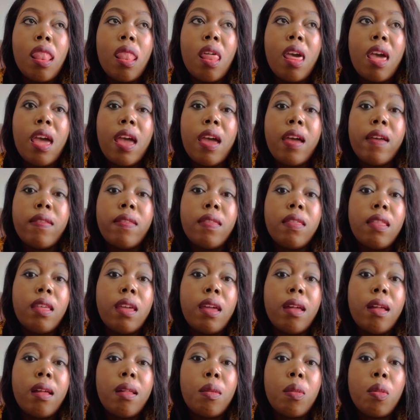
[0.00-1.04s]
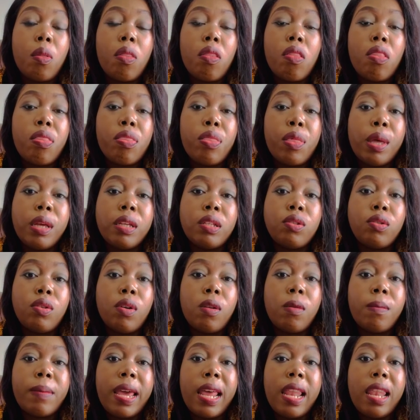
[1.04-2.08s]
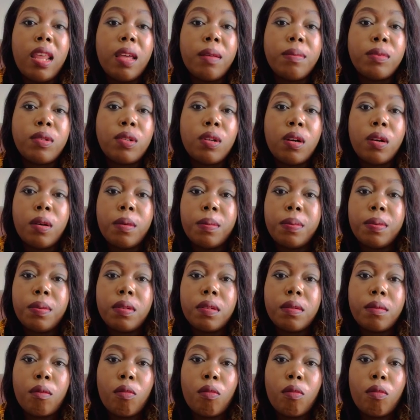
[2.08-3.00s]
and then they stole my laptop.